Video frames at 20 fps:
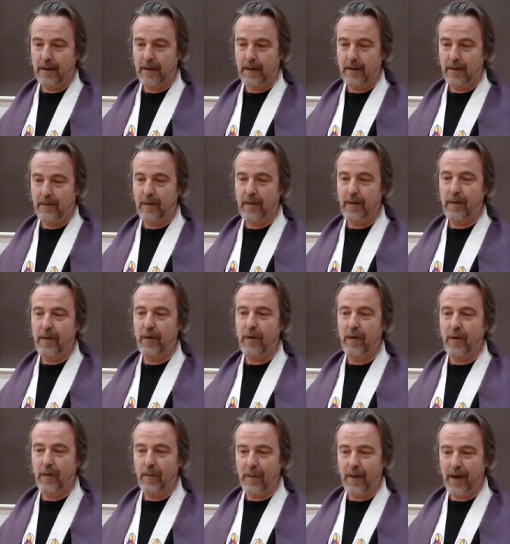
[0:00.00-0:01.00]
So the
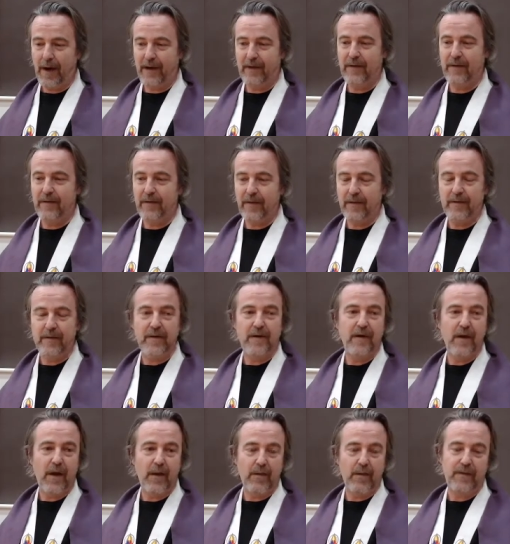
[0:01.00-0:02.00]
core practice is to
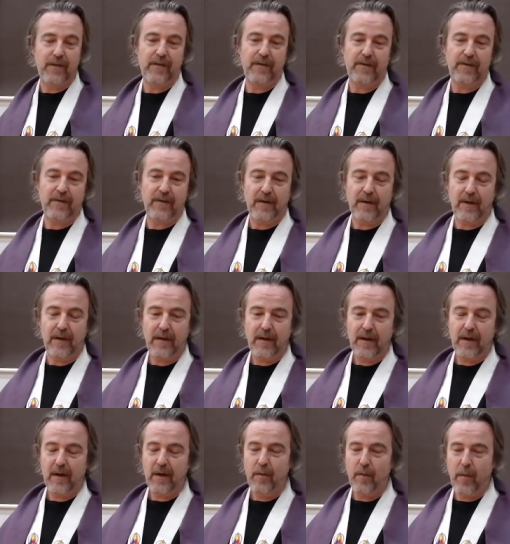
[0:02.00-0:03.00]
notice
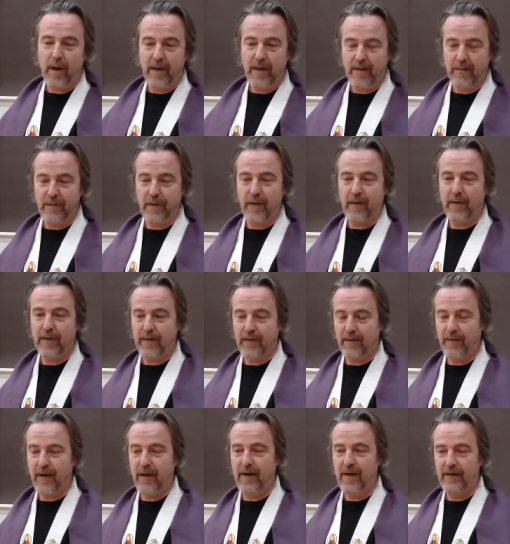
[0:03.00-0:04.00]
where the focus
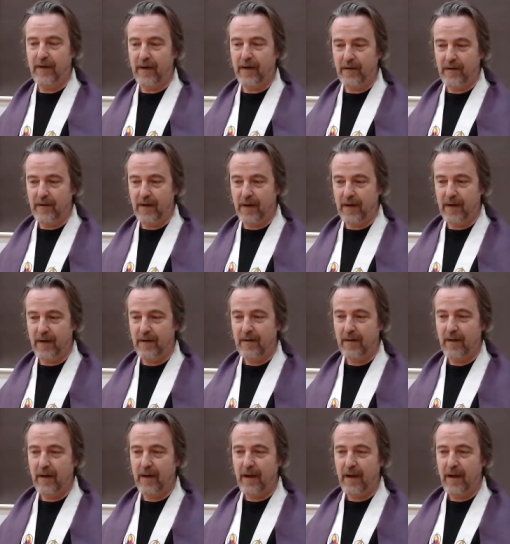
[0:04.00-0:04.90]
of our attention is,